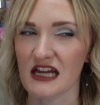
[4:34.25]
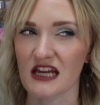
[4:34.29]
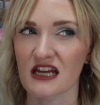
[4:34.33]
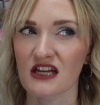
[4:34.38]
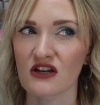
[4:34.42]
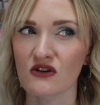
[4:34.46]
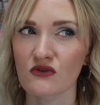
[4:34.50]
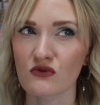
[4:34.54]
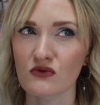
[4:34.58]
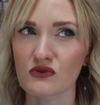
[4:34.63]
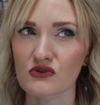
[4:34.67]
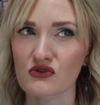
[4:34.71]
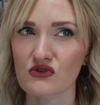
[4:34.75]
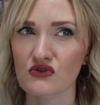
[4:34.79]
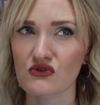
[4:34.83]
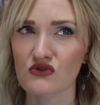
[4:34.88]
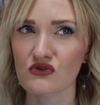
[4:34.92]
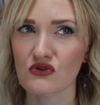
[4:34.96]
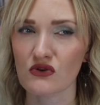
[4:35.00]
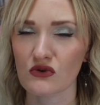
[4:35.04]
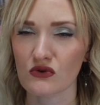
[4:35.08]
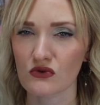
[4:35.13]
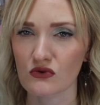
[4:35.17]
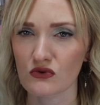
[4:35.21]
and it was
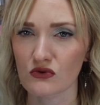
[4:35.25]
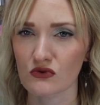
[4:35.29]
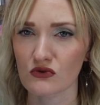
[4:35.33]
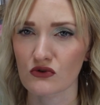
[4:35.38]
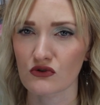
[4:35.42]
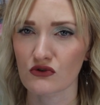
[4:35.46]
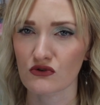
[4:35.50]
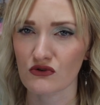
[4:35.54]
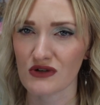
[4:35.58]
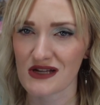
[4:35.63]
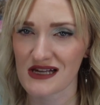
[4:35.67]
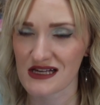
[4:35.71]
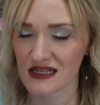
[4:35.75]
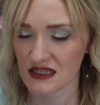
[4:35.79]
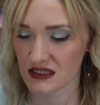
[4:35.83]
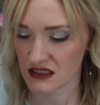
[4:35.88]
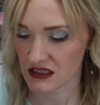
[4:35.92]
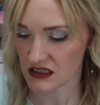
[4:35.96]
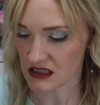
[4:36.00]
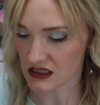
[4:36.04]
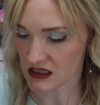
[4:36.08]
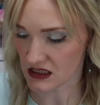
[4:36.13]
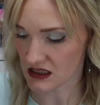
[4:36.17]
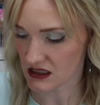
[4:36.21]
so
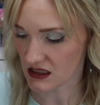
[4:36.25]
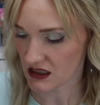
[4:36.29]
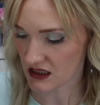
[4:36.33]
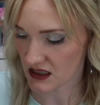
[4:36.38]
greasy,